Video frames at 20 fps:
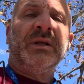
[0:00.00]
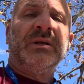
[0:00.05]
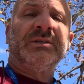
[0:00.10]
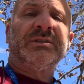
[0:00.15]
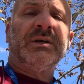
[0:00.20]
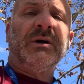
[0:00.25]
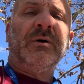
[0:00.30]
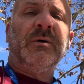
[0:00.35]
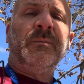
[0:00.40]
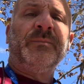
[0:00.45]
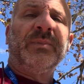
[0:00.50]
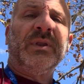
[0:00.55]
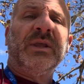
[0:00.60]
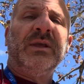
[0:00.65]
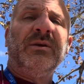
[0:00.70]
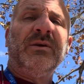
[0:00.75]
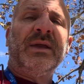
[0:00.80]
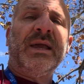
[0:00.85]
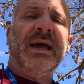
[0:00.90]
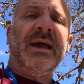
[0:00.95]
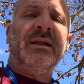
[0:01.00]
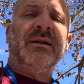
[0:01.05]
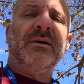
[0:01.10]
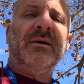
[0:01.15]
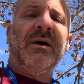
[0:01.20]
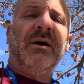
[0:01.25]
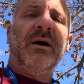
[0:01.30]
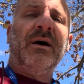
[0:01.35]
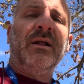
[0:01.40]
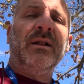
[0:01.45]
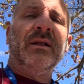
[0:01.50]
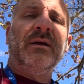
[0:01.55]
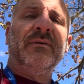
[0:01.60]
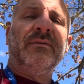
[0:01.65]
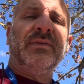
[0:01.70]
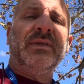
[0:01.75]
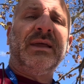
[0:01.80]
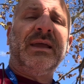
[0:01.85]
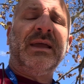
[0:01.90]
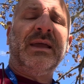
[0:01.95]
So you get all
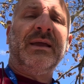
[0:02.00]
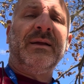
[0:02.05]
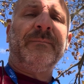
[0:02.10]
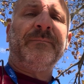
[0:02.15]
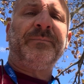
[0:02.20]
of the,